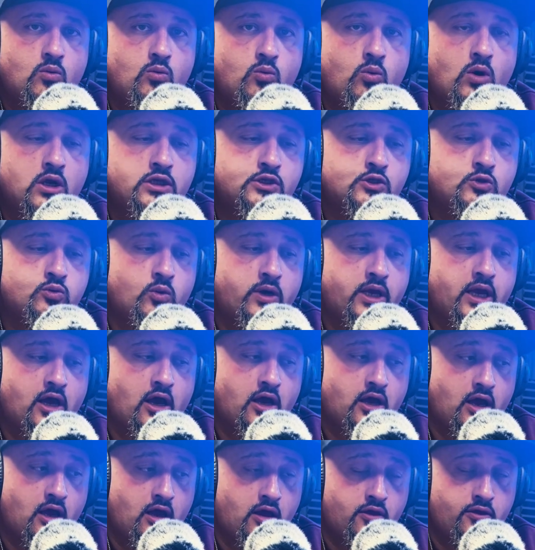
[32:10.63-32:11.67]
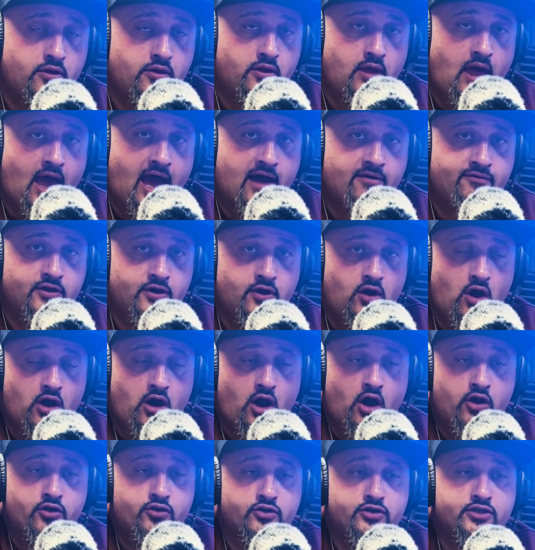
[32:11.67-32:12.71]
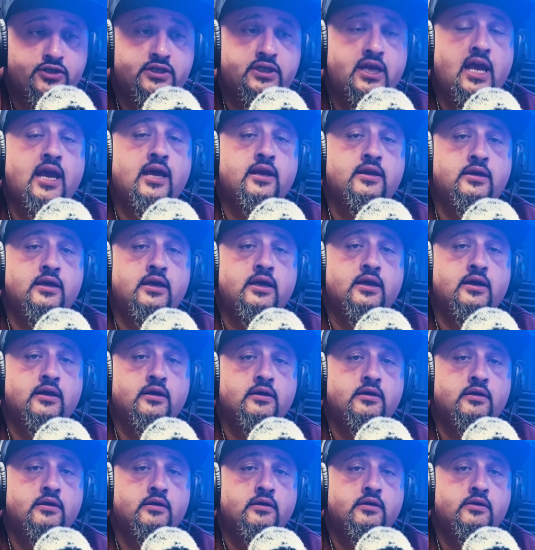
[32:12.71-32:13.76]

Once we have the dog understanding